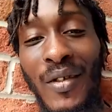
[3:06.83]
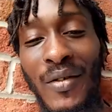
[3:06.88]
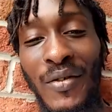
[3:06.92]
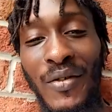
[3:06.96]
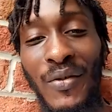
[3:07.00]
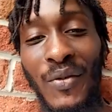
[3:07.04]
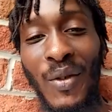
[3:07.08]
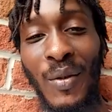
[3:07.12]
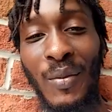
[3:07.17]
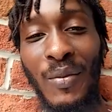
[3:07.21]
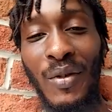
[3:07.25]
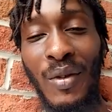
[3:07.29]
There's a
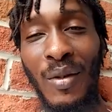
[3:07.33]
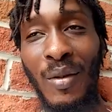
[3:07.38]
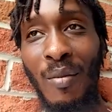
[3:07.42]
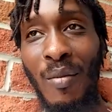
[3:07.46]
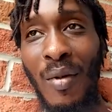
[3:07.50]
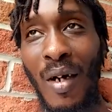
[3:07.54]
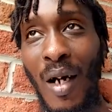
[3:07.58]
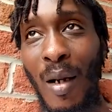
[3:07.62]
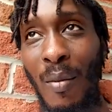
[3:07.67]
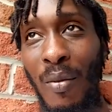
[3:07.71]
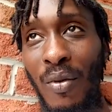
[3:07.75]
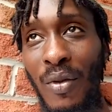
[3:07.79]
scripture in the
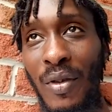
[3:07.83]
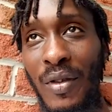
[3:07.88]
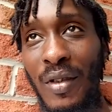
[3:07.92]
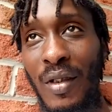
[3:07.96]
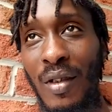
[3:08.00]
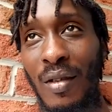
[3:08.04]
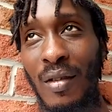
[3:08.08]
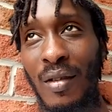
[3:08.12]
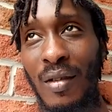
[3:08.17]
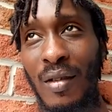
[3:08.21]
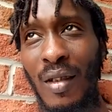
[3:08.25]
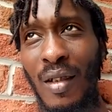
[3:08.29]
Bible where
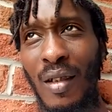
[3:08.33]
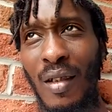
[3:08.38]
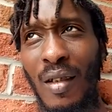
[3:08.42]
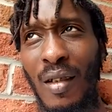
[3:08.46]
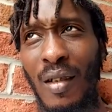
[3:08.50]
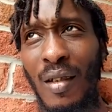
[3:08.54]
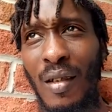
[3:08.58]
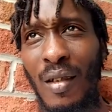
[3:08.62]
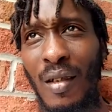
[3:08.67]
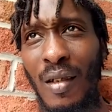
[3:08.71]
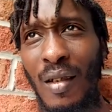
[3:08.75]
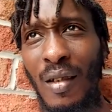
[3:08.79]
Jesus
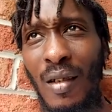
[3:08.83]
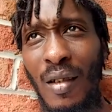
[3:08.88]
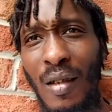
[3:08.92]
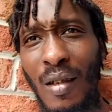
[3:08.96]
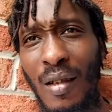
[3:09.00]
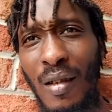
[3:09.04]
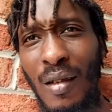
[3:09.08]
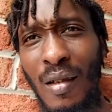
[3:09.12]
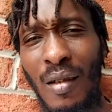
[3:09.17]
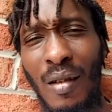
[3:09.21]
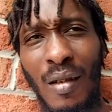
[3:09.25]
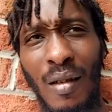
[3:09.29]
said,
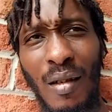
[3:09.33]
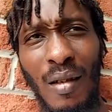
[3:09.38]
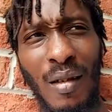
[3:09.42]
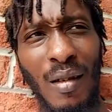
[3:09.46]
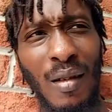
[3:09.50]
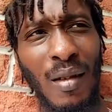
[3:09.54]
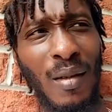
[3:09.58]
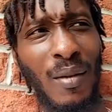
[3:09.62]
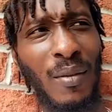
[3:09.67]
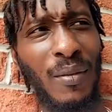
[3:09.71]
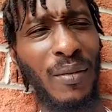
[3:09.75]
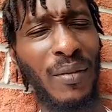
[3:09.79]

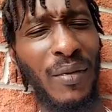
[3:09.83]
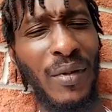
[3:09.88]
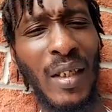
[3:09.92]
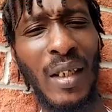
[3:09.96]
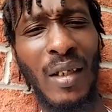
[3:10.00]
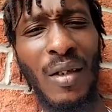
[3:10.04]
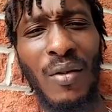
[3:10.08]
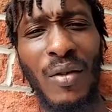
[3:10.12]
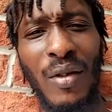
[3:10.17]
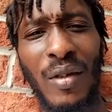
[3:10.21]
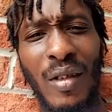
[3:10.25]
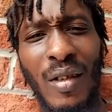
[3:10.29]
uh,
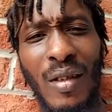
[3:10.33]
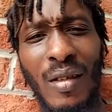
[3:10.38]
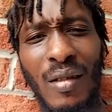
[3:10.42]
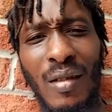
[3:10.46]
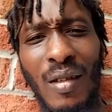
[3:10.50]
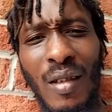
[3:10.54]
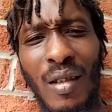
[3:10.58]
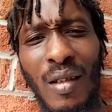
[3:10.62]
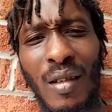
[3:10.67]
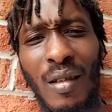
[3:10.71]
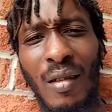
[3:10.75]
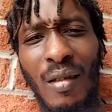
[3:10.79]
"Think on these
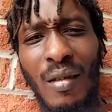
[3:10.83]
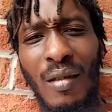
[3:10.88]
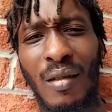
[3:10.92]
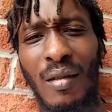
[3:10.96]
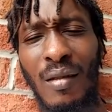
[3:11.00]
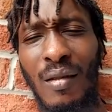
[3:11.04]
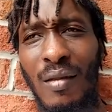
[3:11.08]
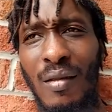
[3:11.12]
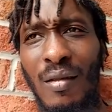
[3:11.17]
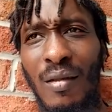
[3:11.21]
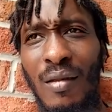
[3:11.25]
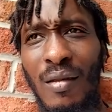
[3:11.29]
things.
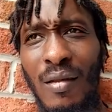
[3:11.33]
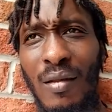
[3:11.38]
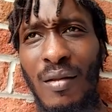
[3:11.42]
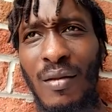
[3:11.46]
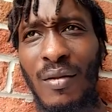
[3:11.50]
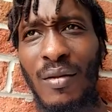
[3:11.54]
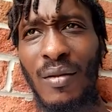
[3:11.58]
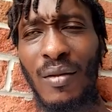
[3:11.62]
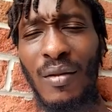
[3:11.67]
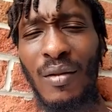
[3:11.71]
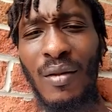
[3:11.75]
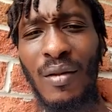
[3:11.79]

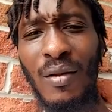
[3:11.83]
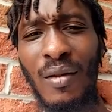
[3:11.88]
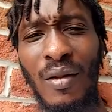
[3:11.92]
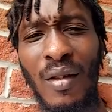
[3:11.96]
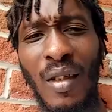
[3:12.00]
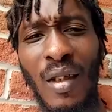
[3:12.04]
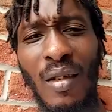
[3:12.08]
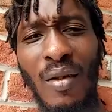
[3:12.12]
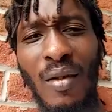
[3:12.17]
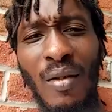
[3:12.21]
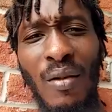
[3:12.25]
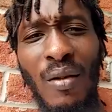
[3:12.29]

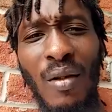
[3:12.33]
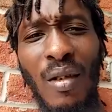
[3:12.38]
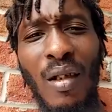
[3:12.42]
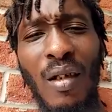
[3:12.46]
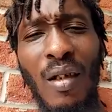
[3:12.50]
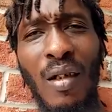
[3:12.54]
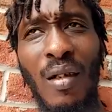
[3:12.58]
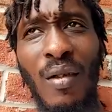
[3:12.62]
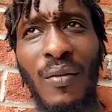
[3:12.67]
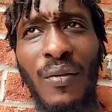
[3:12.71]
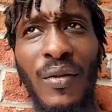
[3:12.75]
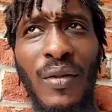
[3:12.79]
Think on
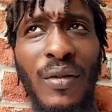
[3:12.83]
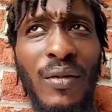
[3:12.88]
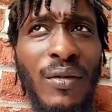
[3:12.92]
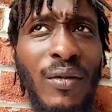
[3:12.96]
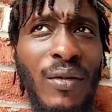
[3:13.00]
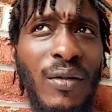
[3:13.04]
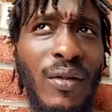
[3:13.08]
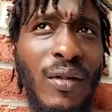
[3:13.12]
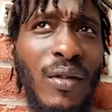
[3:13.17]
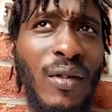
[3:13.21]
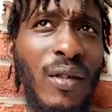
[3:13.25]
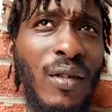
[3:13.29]
love
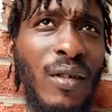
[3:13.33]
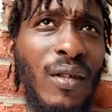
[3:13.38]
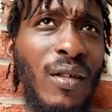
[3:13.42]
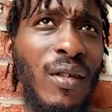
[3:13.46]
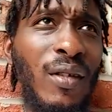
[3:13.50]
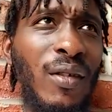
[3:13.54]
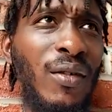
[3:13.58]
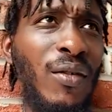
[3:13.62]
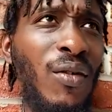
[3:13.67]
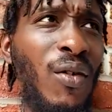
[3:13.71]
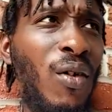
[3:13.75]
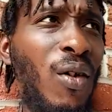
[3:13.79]
and
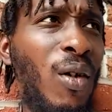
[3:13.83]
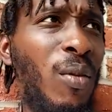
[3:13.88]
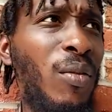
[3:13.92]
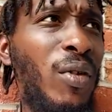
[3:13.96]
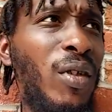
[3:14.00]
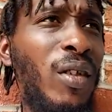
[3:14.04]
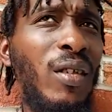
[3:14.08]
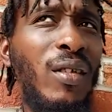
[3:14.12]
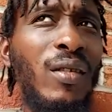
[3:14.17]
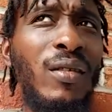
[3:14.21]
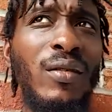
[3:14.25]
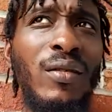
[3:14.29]
and
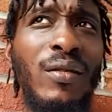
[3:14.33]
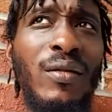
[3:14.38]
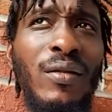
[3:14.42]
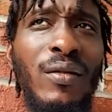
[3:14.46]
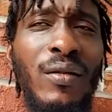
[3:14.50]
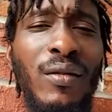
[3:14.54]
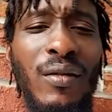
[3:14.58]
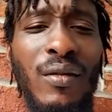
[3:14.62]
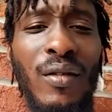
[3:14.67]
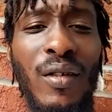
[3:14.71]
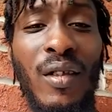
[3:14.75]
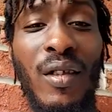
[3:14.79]
harmony and
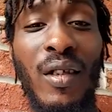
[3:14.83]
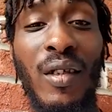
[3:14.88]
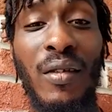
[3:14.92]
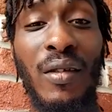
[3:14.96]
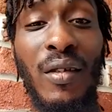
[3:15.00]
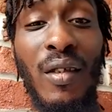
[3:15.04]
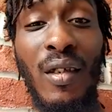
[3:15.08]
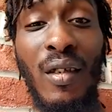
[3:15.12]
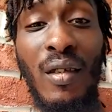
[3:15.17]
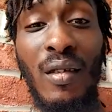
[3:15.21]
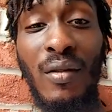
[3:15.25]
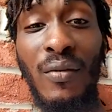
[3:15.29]
the good
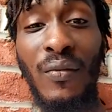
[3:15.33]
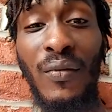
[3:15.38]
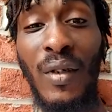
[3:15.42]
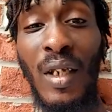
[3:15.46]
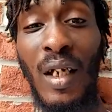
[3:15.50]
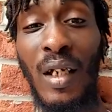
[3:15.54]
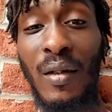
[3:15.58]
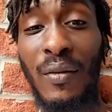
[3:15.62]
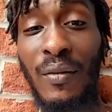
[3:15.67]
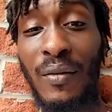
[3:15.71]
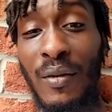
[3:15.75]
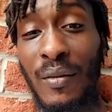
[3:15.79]
things of
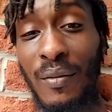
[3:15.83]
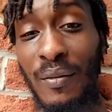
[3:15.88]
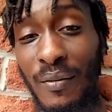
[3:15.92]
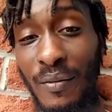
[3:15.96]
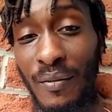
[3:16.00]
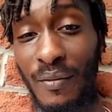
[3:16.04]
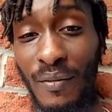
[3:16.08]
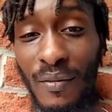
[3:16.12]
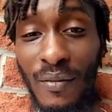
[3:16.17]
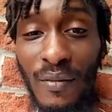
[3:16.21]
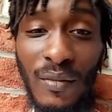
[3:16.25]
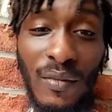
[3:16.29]
life
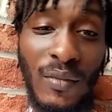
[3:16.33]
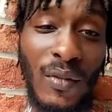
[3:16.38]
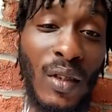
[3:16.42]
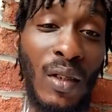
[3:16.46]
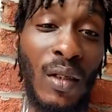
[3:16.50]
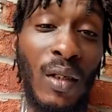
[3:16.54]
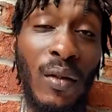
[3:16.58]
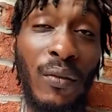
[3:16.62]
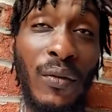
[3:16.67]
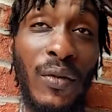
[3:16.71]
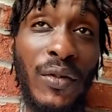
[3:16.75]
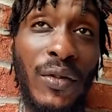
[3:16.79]

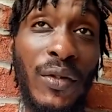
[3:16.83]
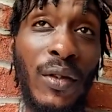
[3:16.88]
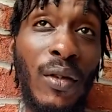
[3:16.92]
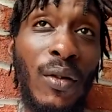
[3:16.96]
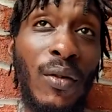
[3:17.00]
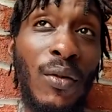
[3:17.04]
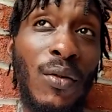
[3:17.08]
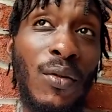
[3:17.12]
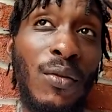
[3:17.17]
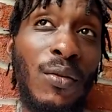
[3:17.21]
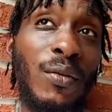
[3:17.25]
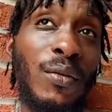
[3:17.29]
of the
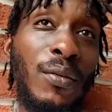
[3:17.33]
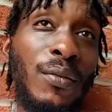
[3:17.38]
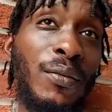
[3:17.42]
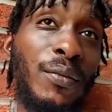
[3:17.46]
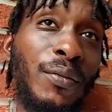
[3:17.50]
soul."